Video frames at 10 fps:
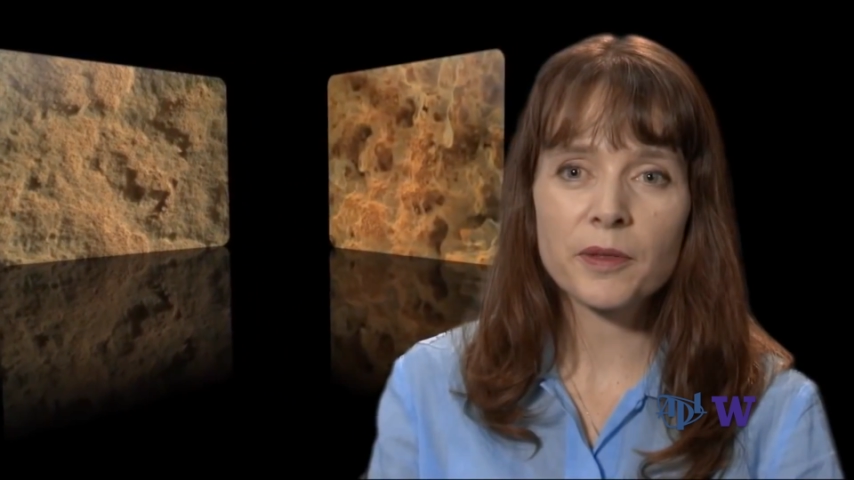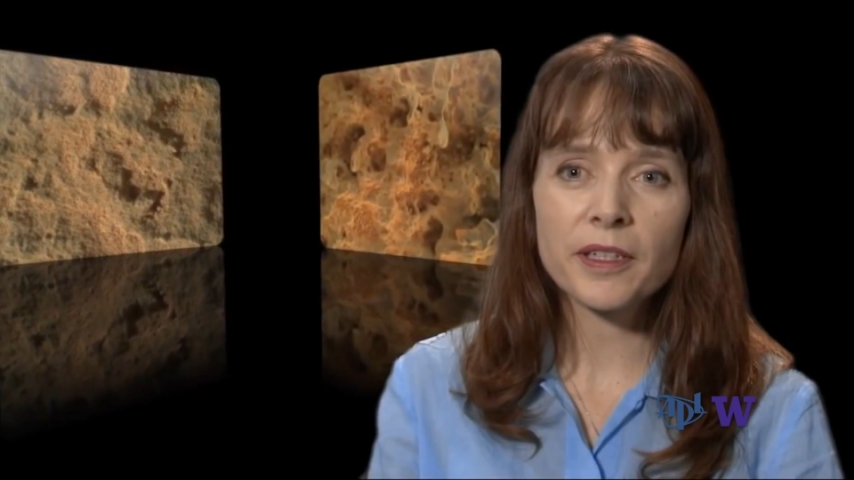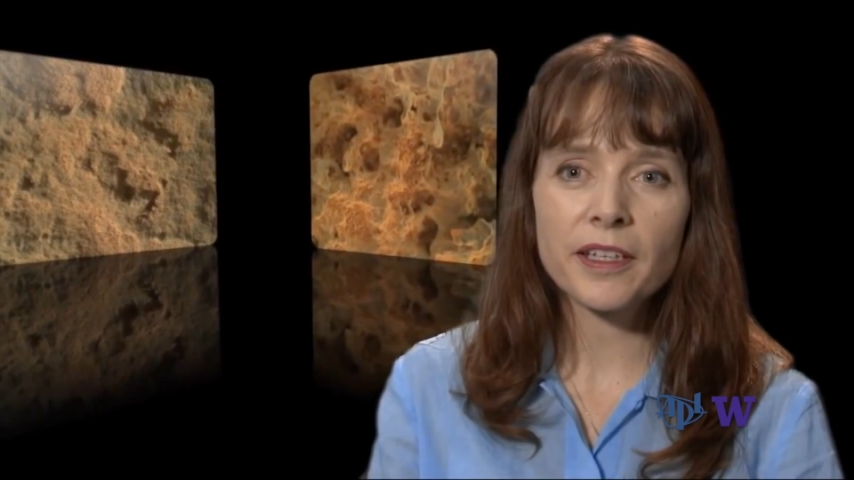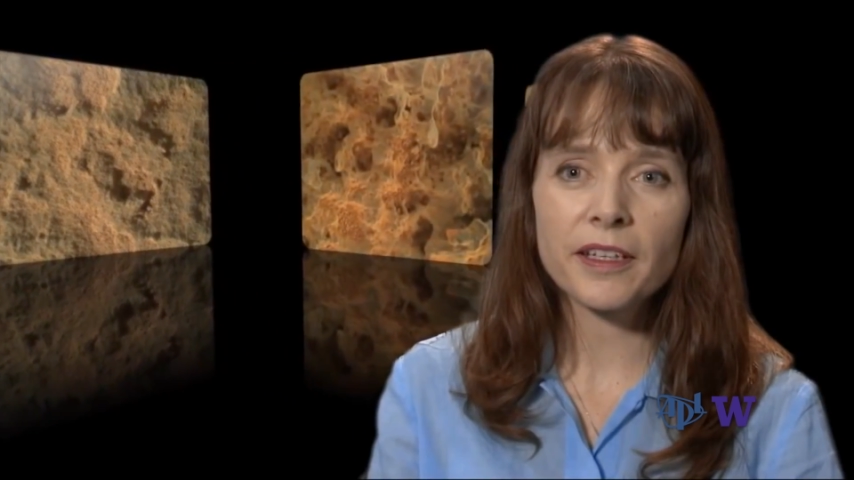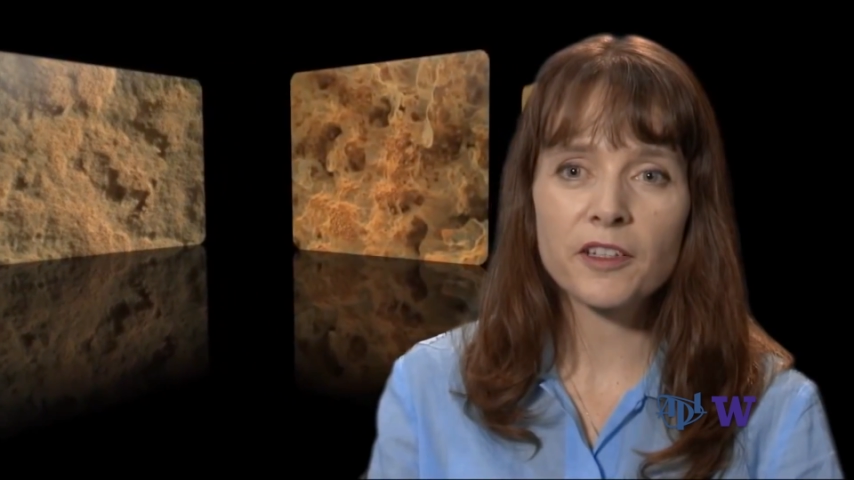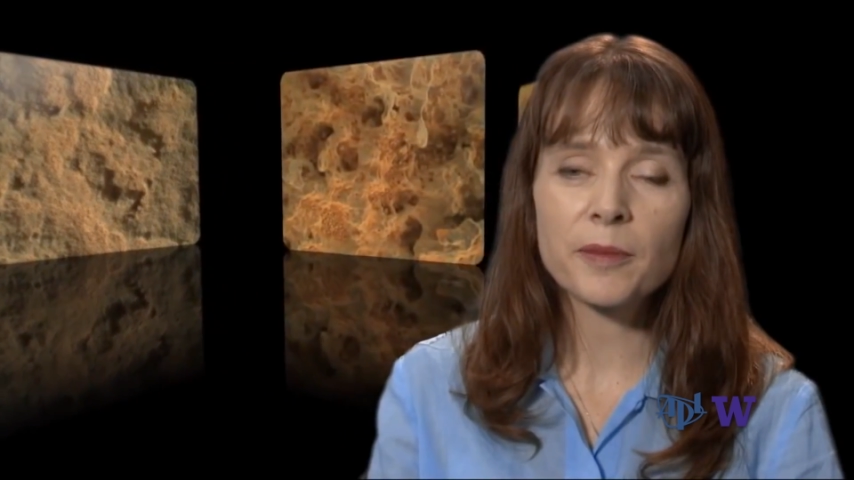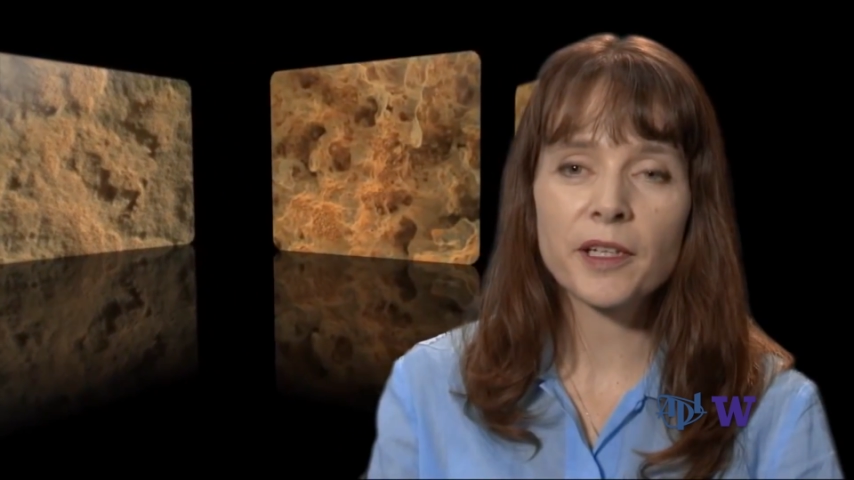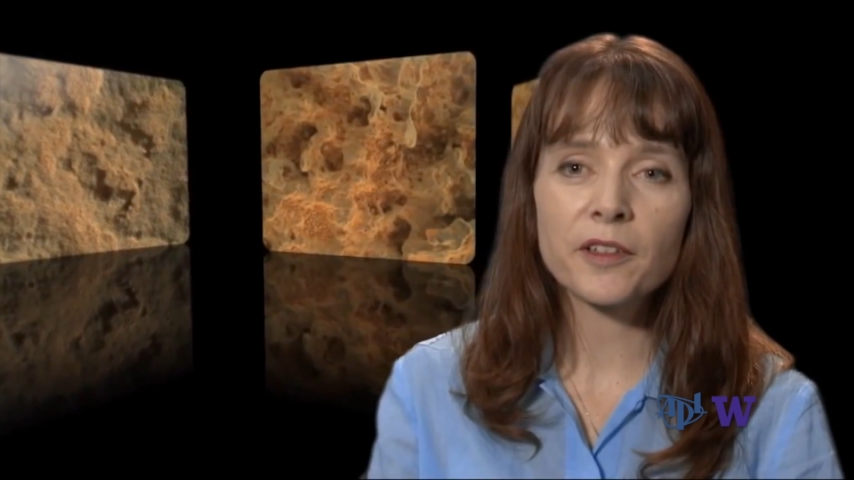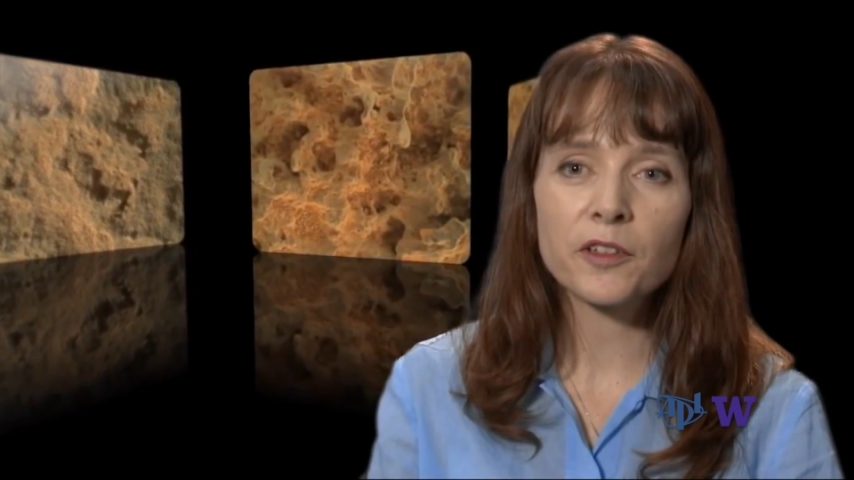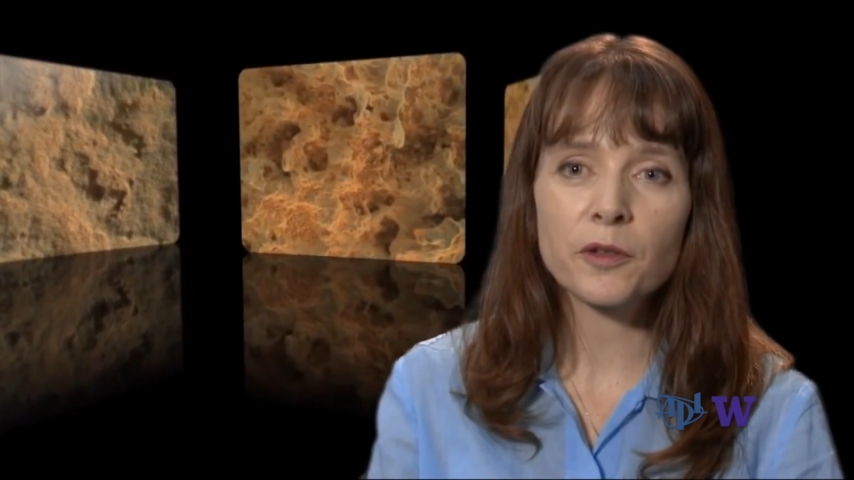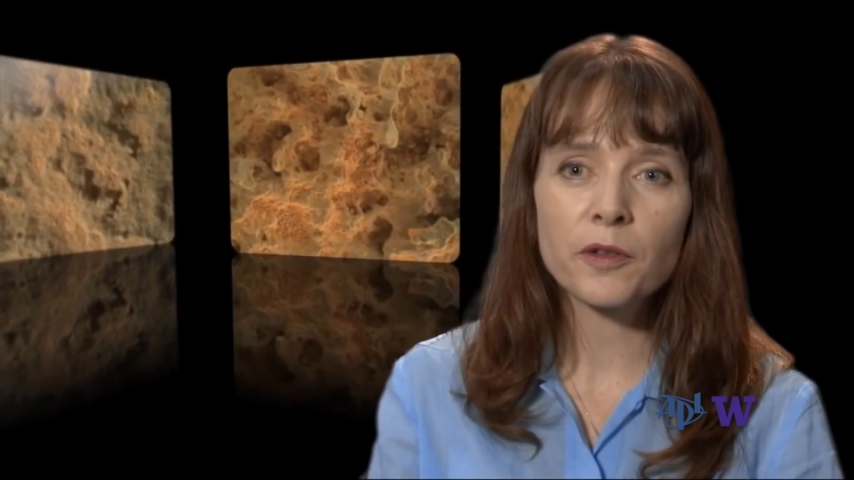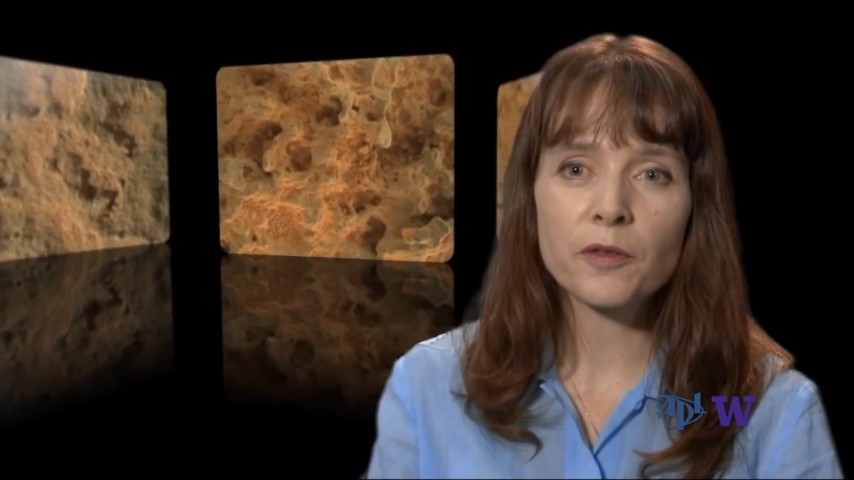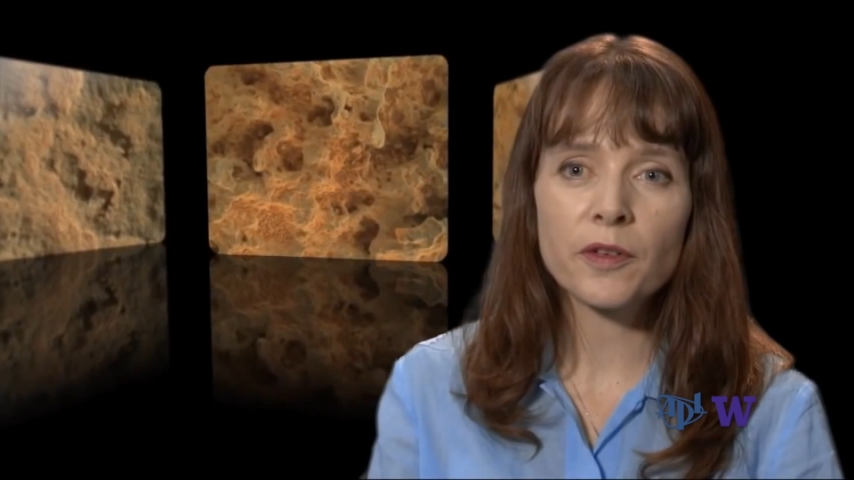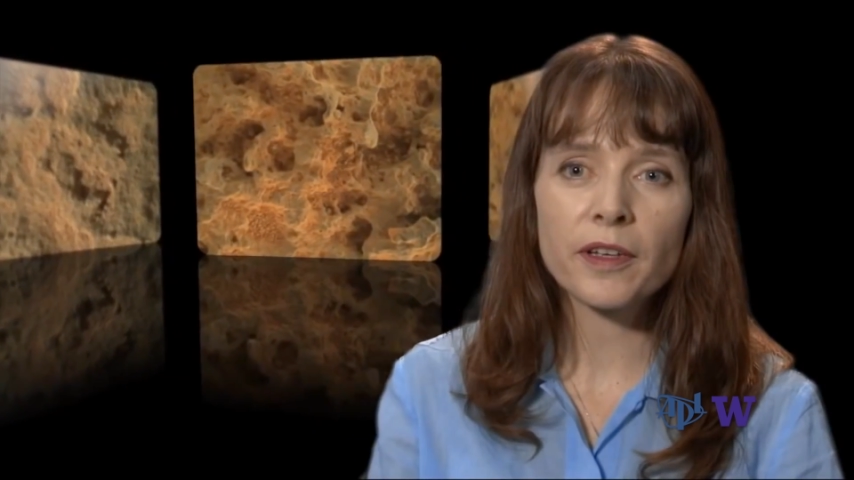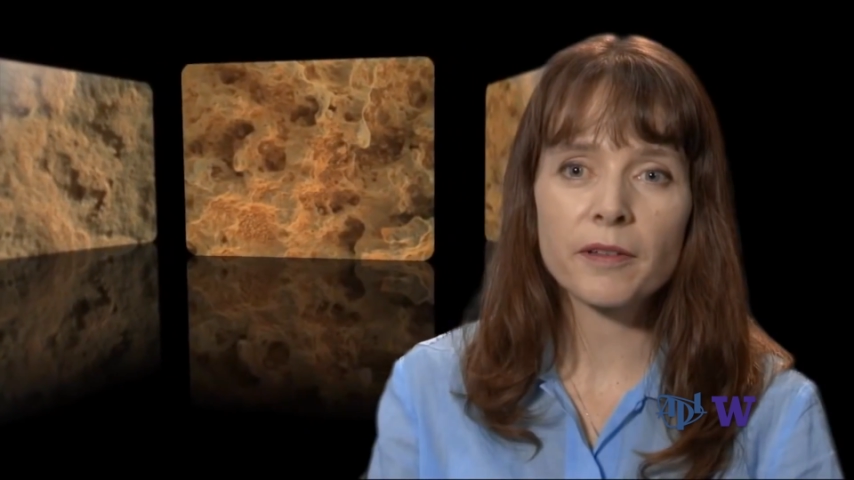we uh, expect it to
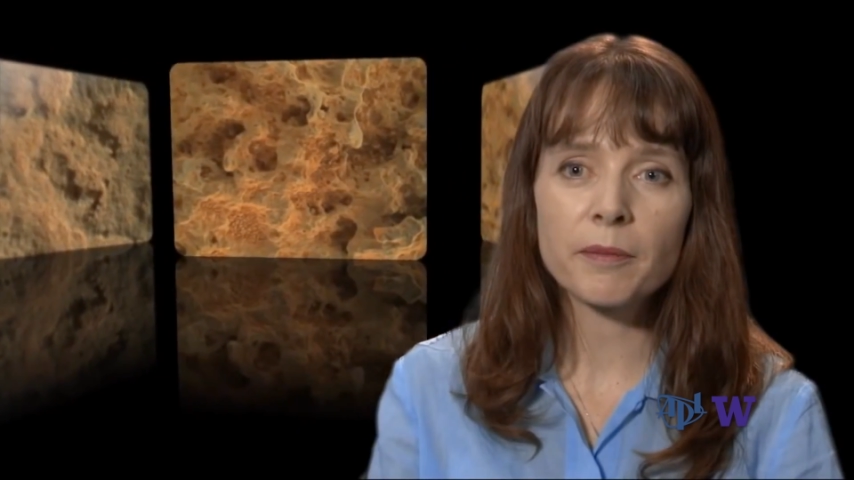have uh,